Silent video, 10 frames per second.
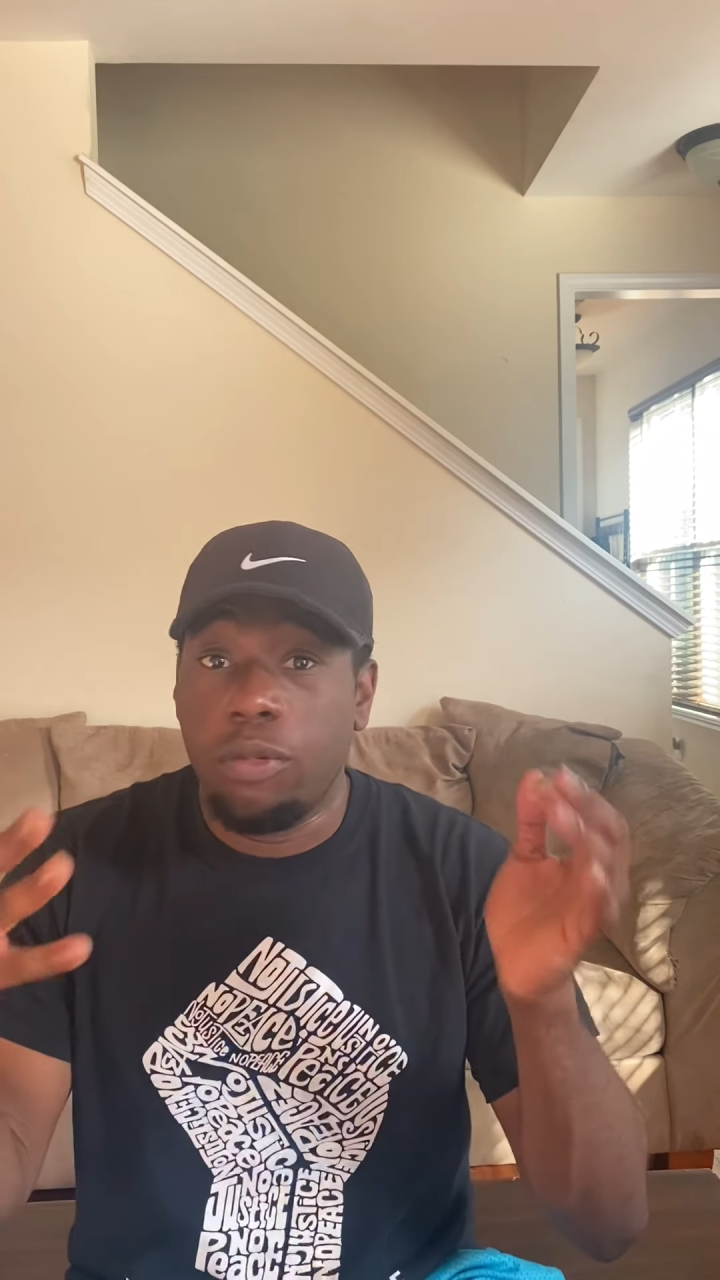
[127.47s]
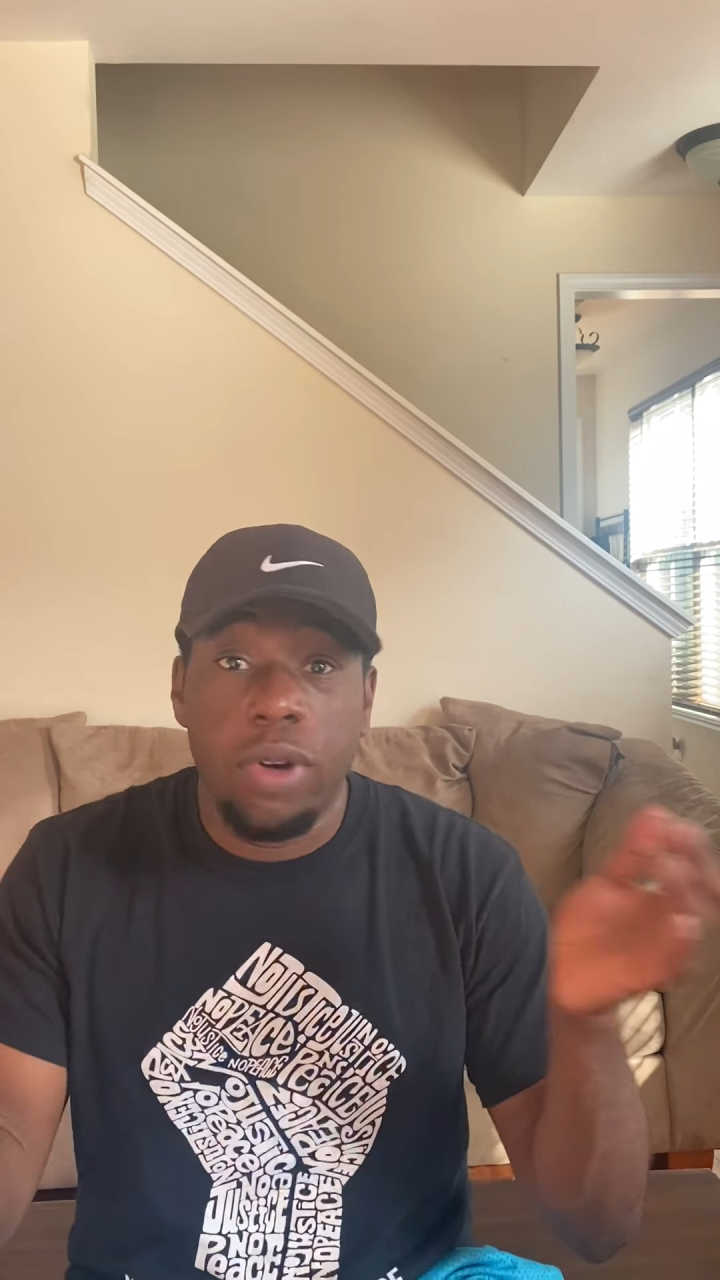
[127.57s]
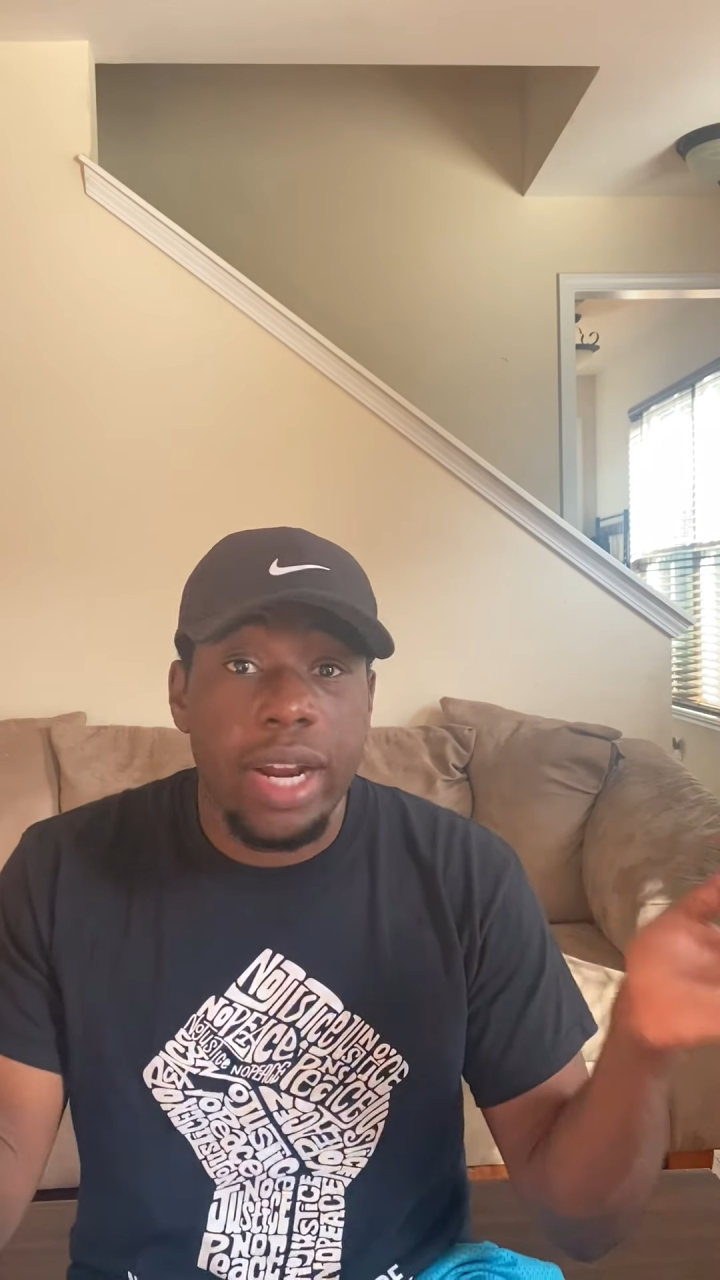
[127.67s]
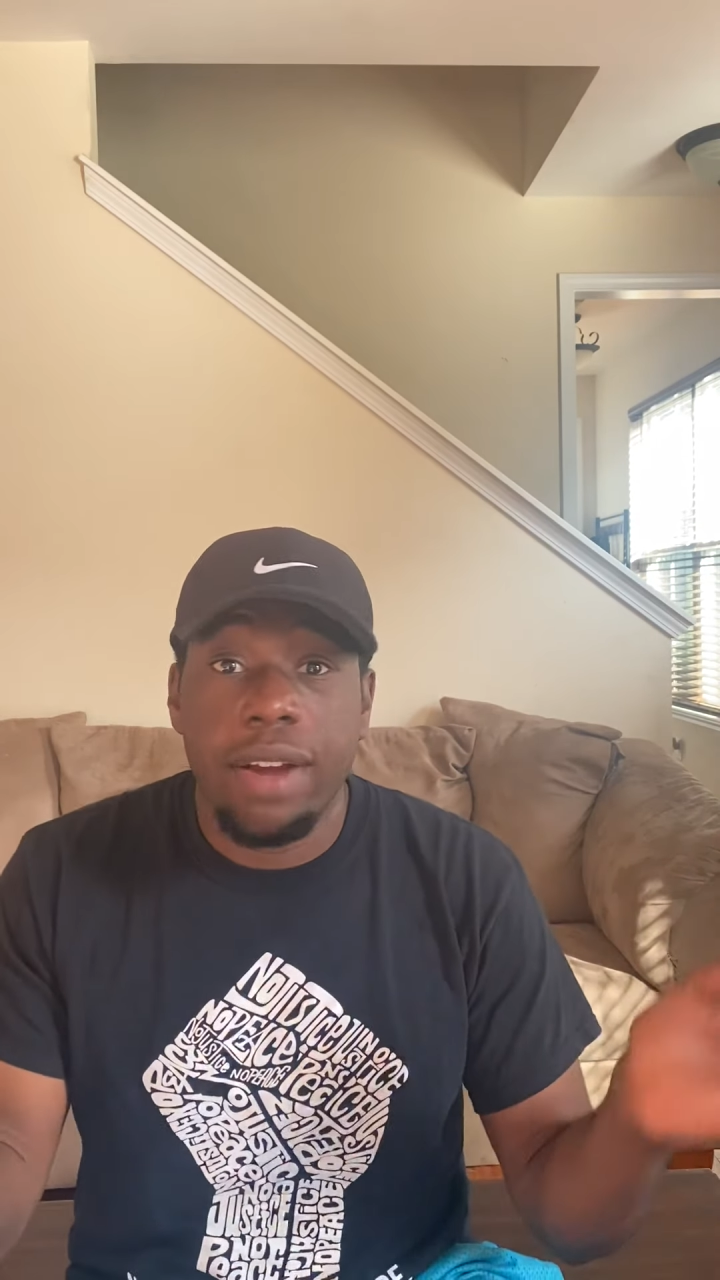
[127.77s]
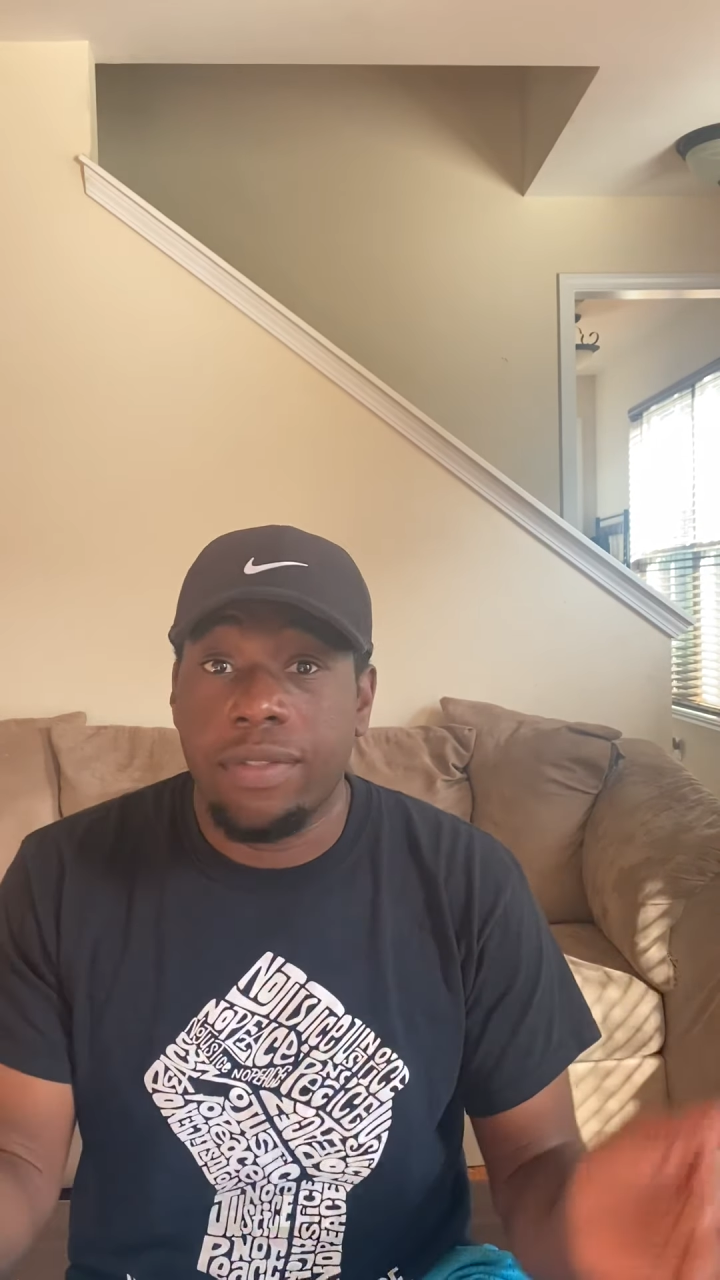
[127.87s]

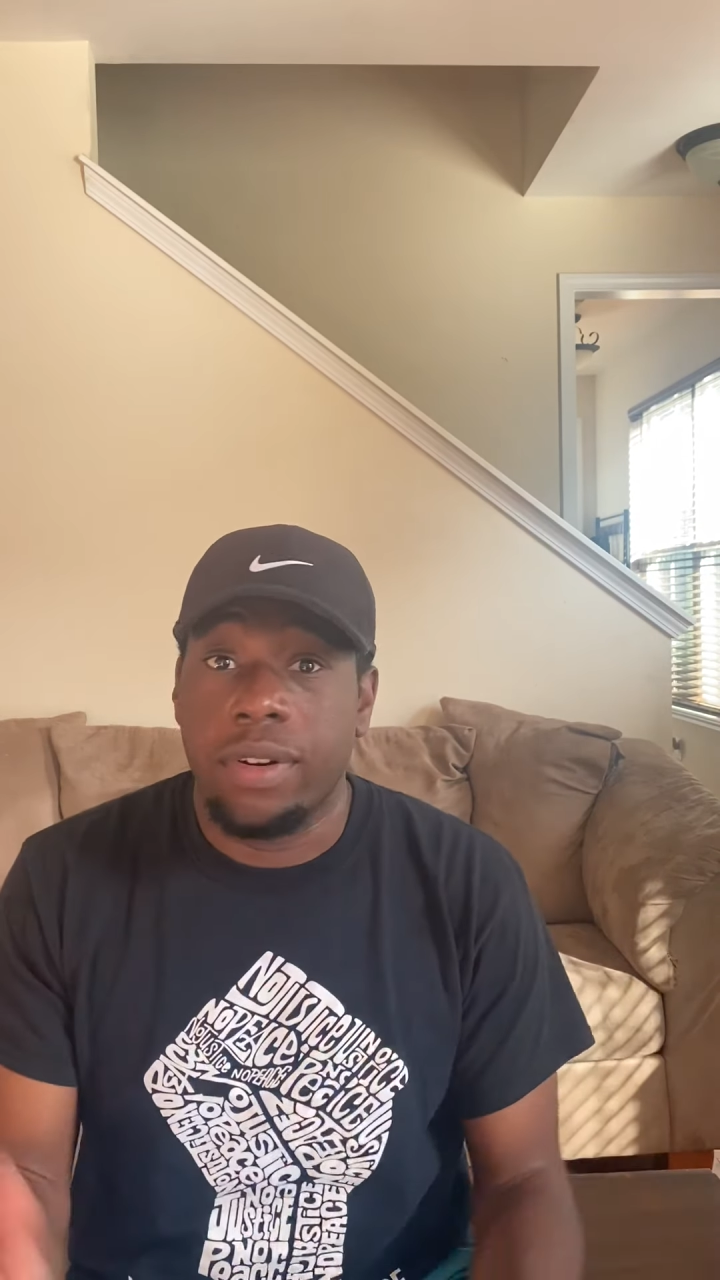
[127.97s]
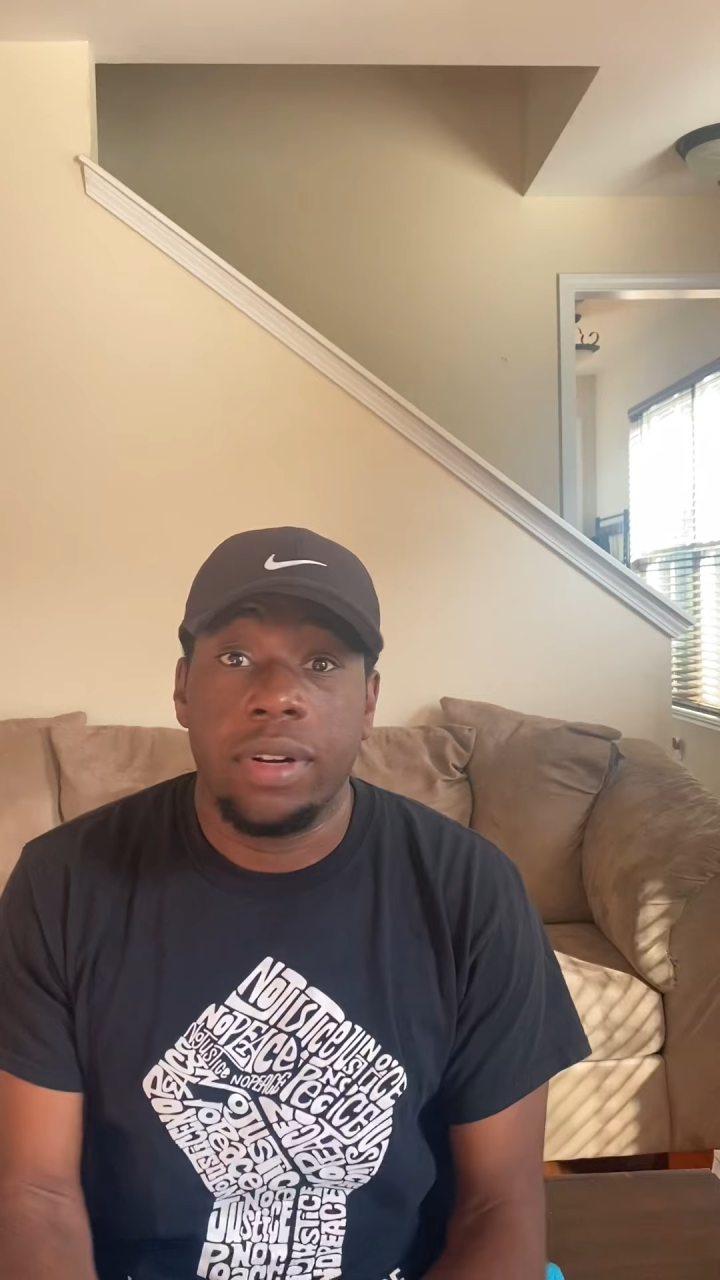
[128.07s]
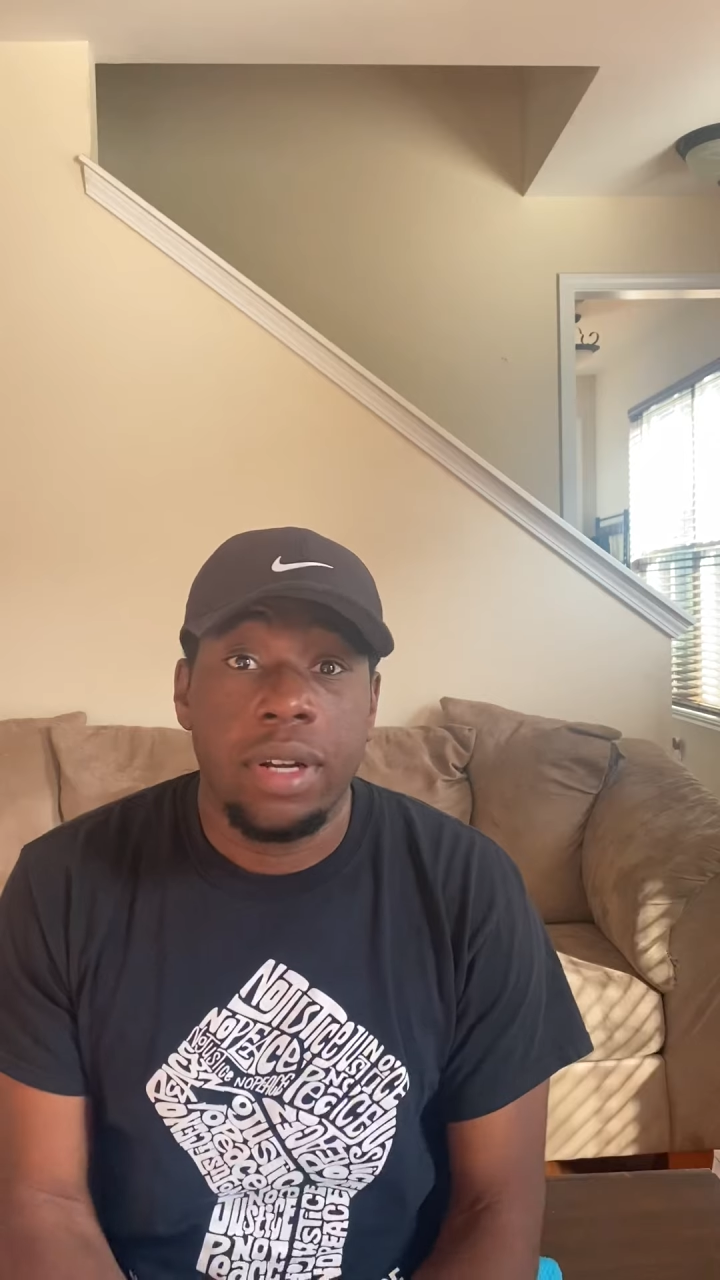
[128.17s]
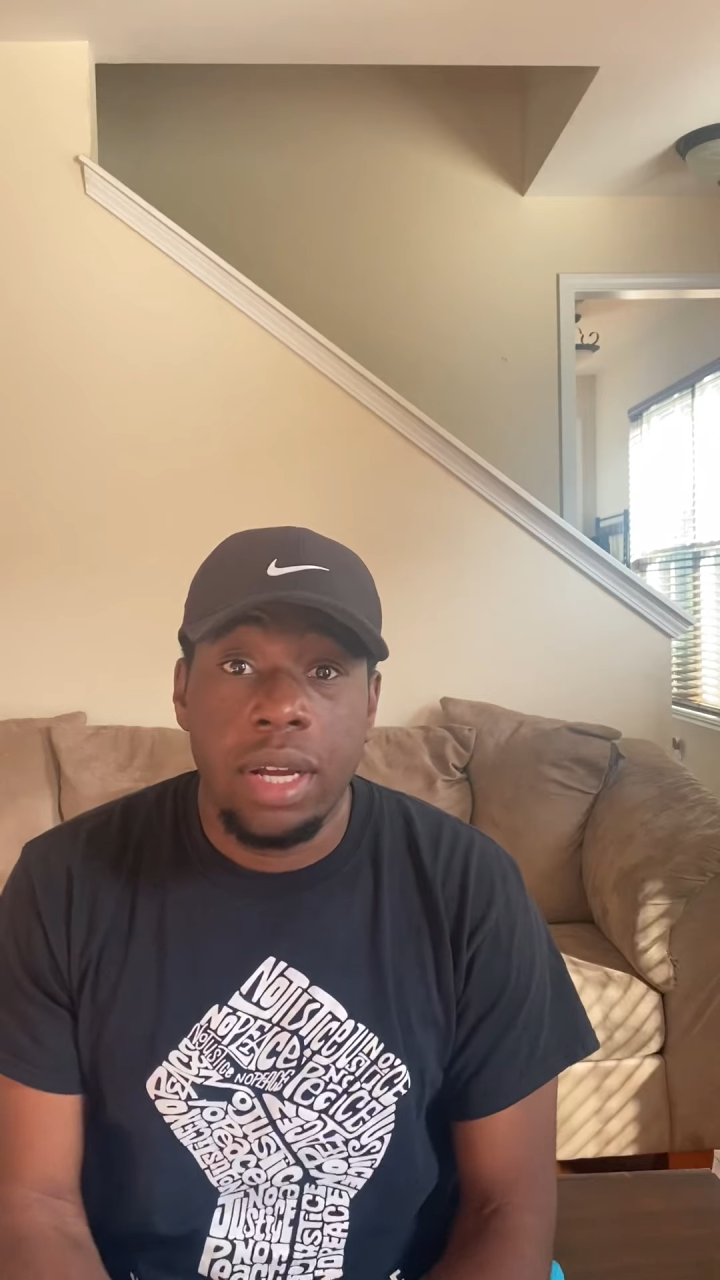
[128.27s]
whatever.